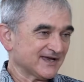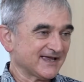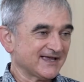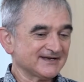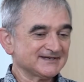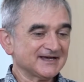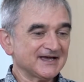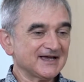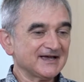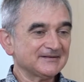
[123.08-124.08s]
and
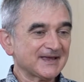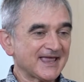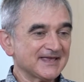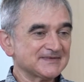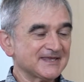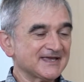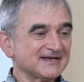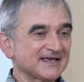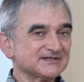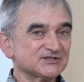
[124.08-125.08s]
uh, and
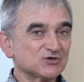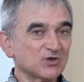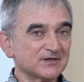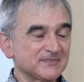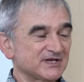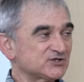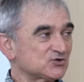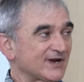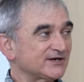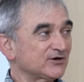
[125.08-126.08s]
then as a school
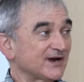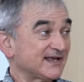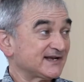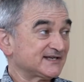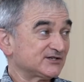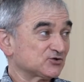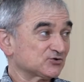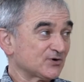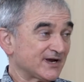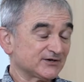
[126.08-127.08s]
administrator and a teacher
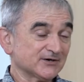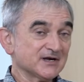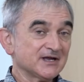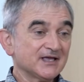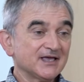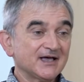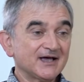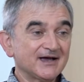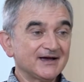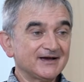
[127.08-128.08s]
trainer. Uh,
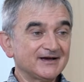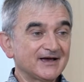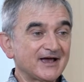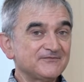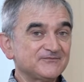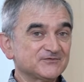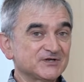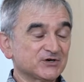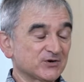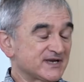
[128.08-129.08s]
I have
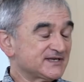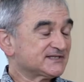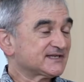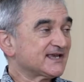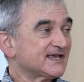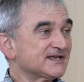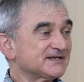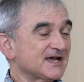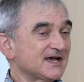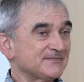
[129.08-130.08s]
degrees in
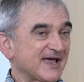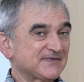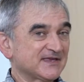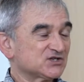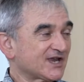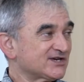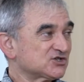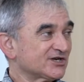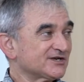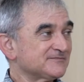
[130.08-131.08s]
uh, math
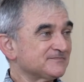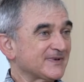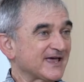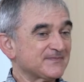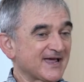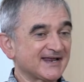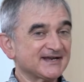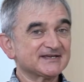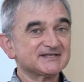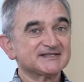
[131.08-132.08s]
education,
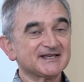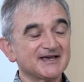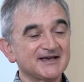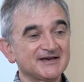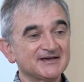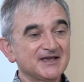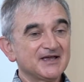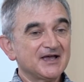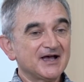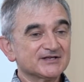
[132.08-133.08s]
mathematics, uh,
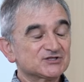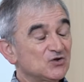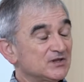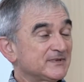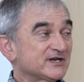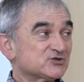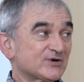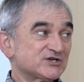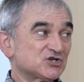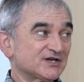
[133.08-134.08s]
uh, school
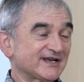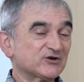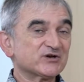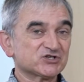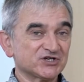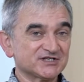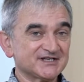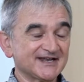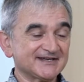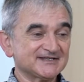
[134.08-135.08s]
administration, and Christian
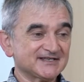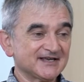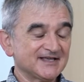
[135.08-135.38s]
studies.